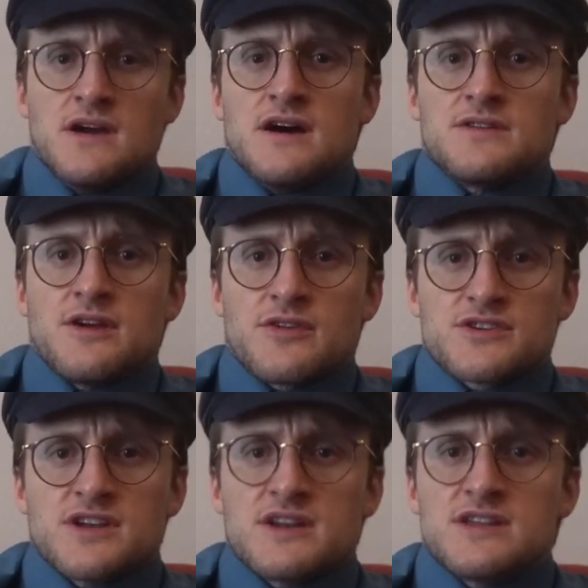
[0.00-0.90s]
Another
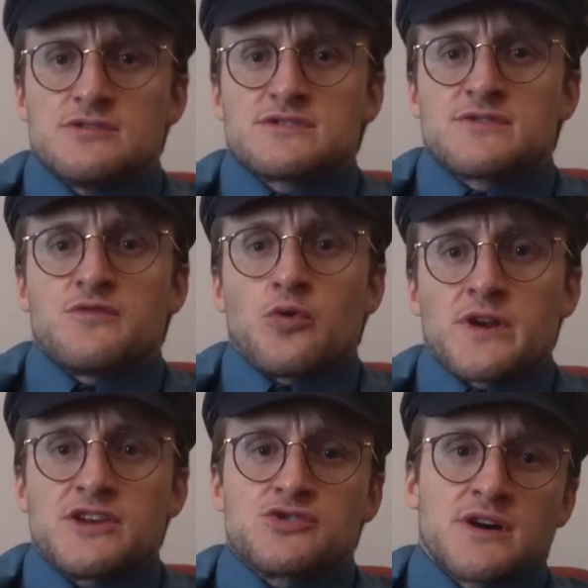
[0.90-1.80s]
study used
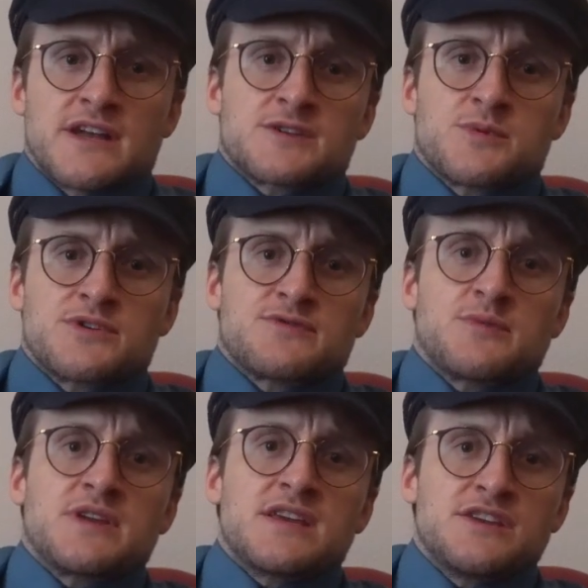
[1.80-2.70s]
40 drug experts
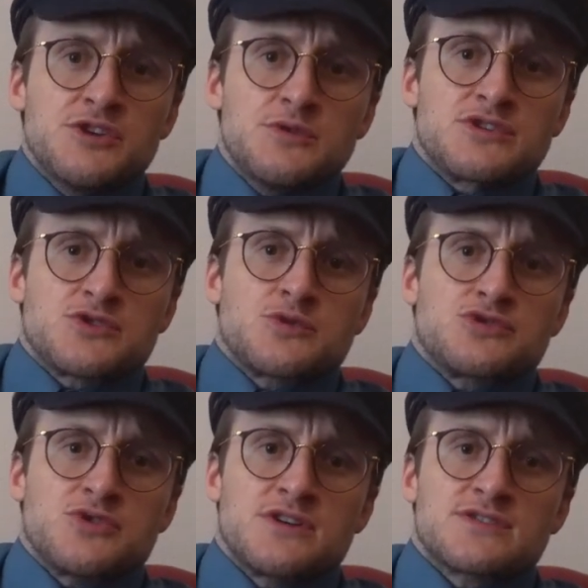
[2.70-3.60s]
from the EU to score
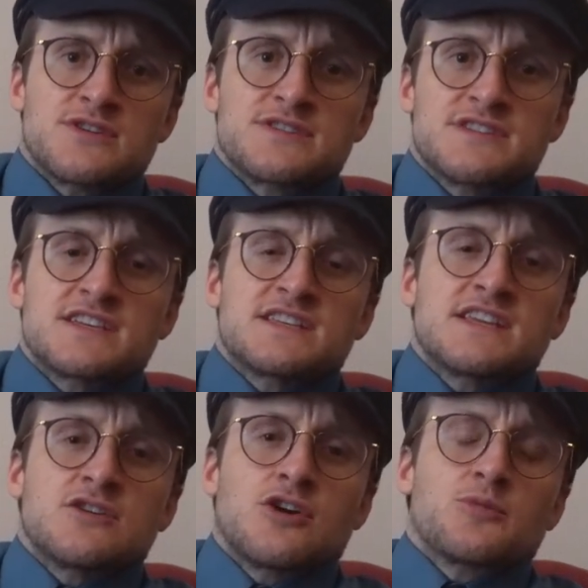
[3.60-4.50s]
drugs on
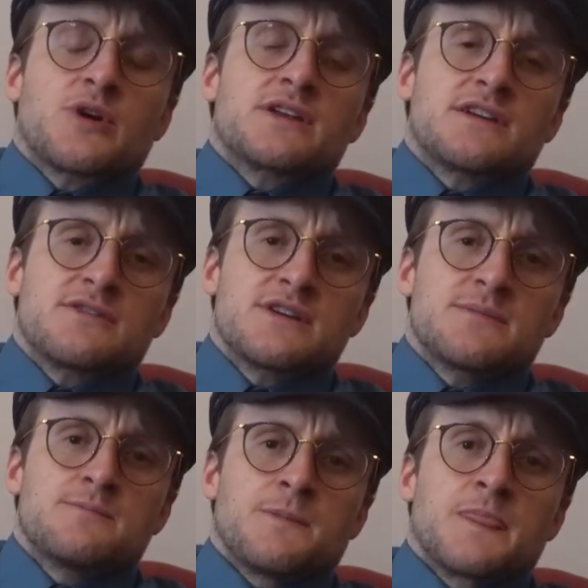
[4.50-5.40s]
16 harm criteria.
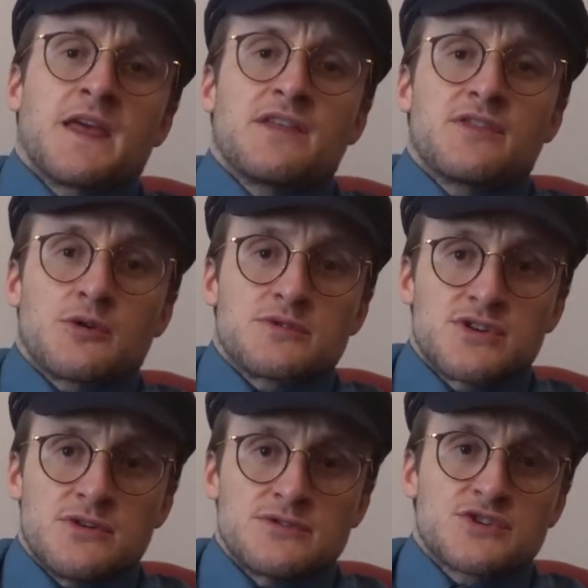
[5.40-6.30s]
Their
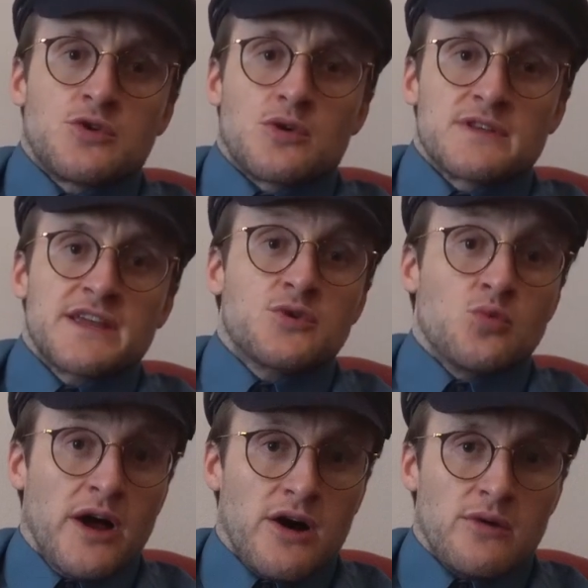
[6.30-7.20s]
results correlated
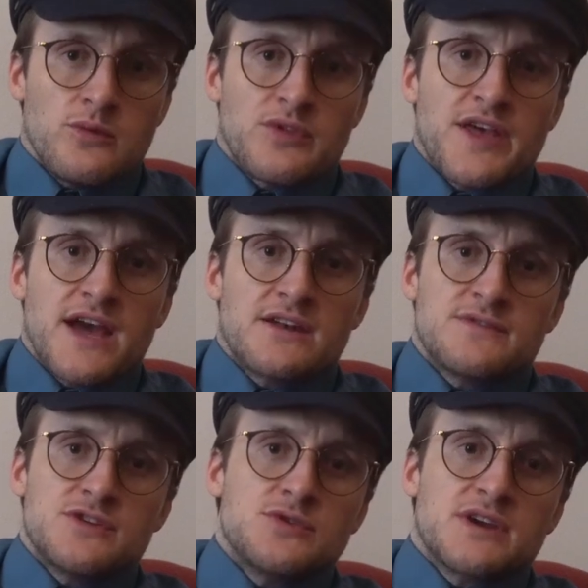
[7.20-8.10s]
well with that of
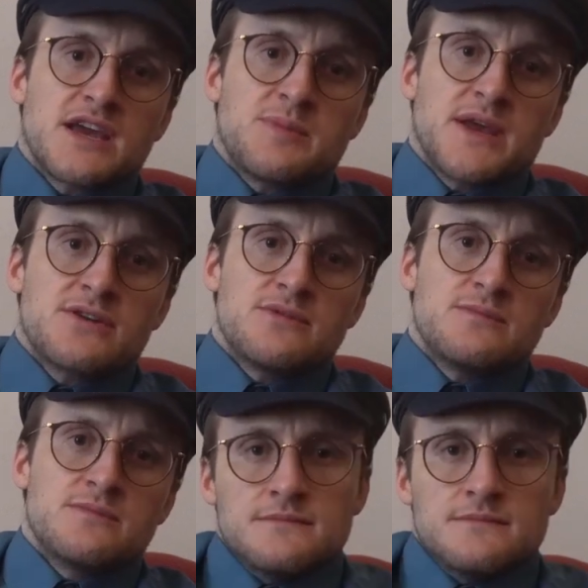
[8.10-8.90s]
the UK panel.